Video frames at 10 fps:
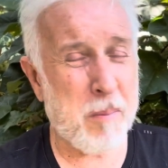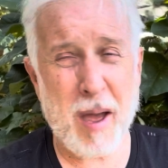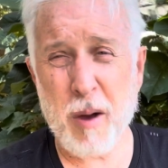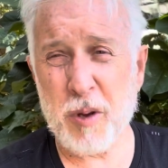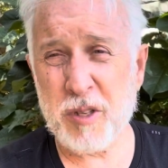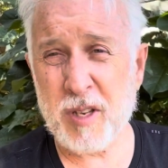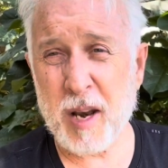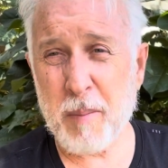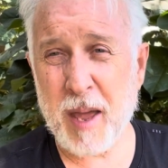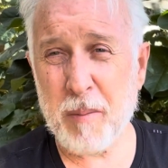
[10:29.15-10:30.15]
Maui's
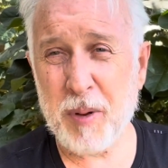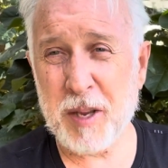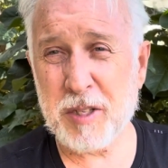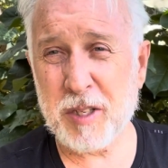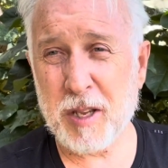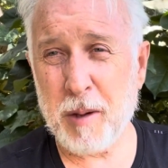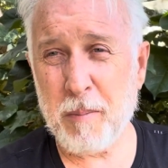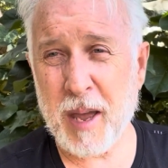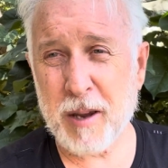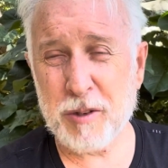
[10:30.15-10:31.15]
not a bad place to come
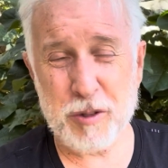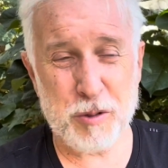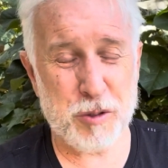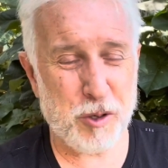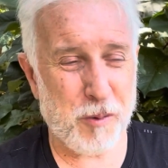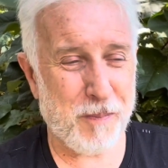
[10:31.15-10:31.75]
back to. So